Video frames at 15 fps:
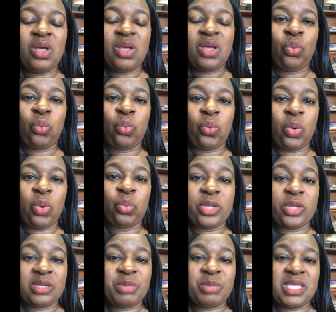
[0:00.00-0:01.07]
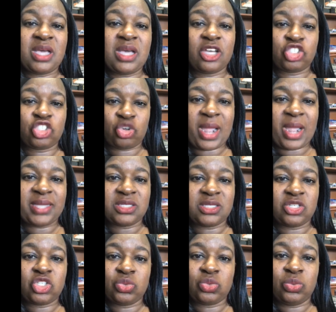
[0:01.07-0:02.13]
would be
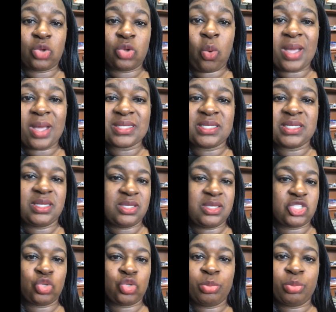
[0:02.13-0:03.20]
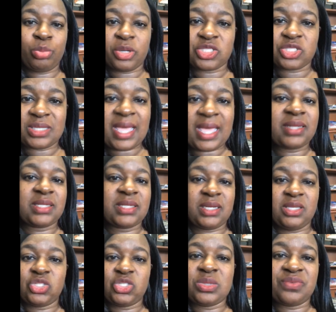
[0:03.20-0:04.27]
attracted to qualities, to personality,
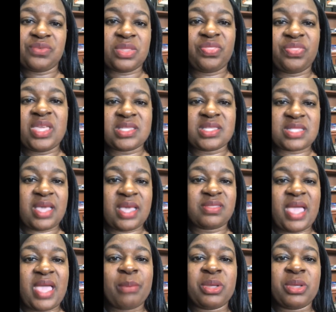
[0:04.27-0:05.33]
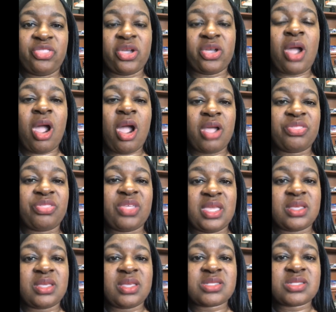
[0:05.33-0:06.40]
to different things like that, but there are
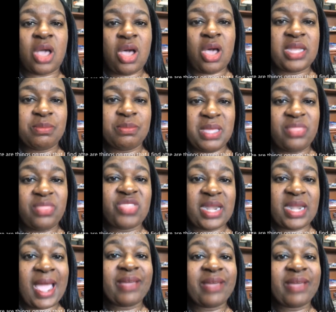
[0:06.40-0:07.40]
things on men that I